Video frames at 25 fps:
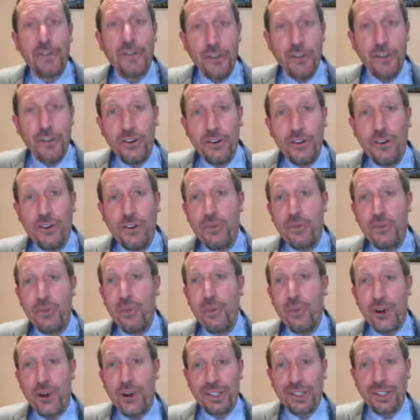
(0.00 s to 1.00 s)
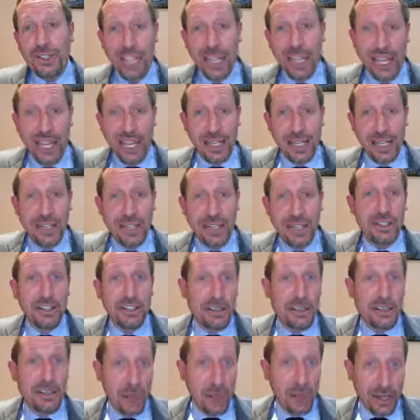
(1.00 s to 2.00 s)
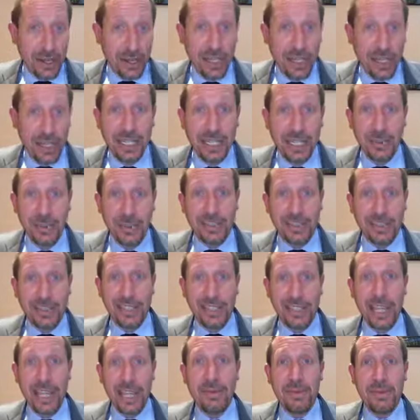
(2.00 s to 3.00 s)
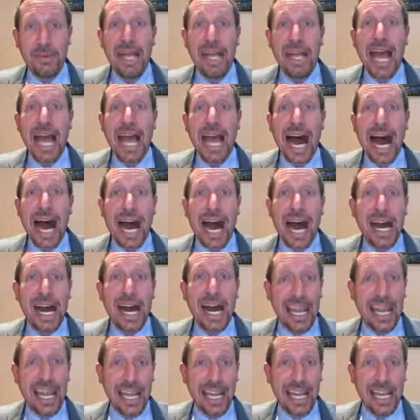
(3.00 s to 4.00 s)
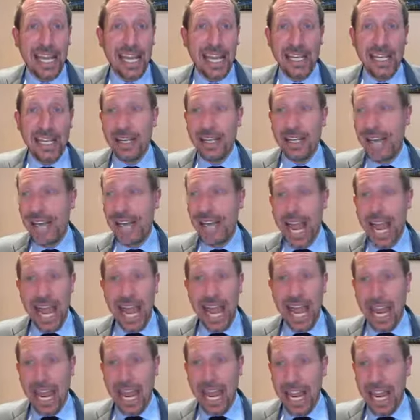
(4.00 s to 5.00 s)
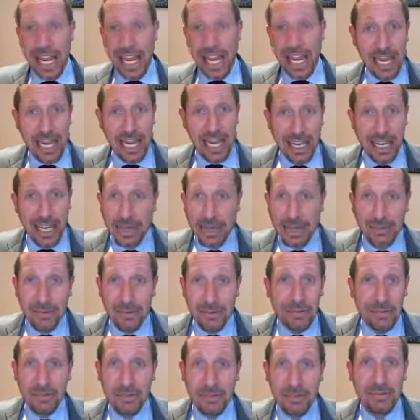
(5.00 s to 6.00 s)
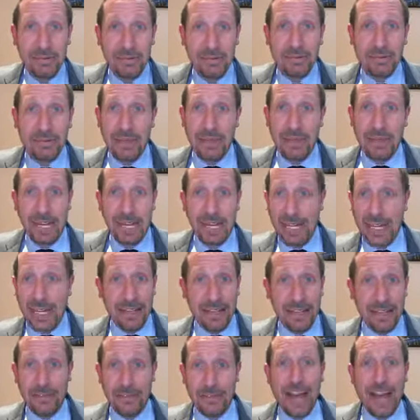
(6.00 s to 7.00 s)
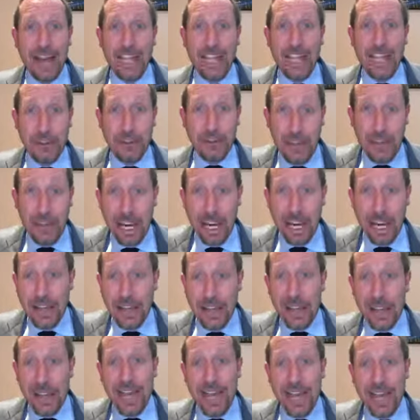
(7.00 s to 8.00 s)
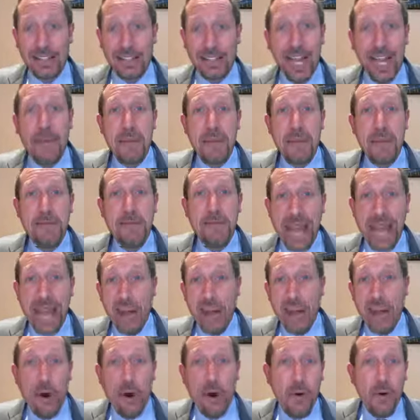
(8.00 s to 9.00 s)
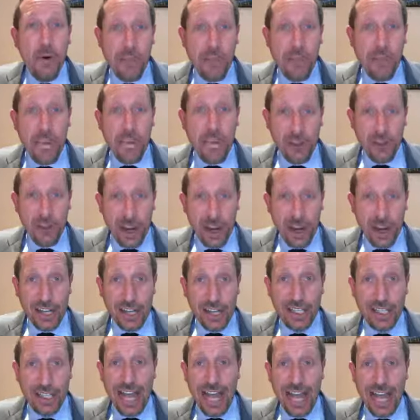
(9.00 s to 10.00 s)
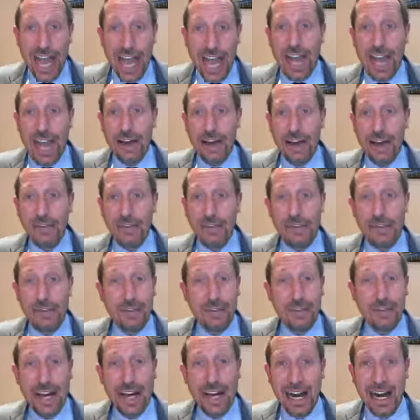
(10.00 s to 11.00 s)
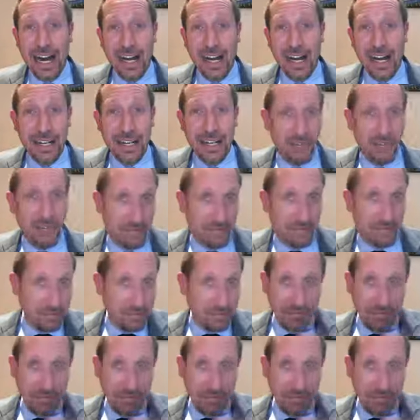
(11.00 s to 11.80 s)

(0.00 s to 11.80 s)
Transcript: Vanunu worked in Dimona, it would seem, uh, in a factory that may or may not have uh,